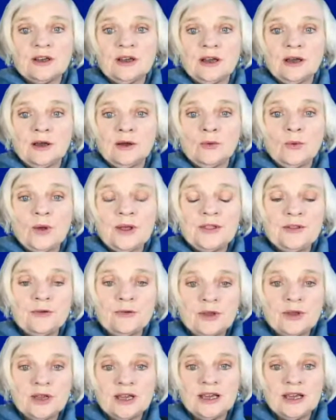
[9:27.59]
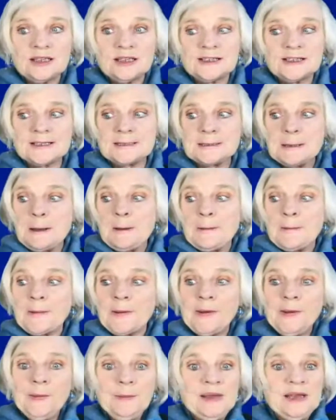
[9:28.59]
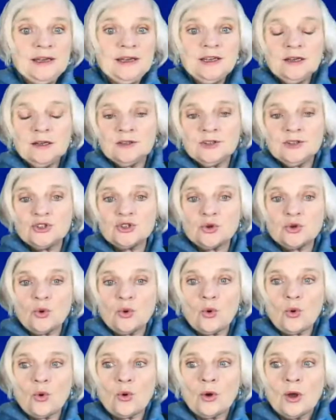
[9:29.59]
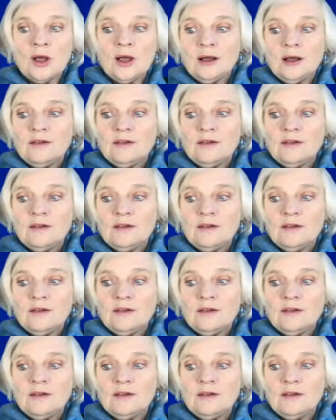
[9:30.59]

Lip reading: whether it's comedians or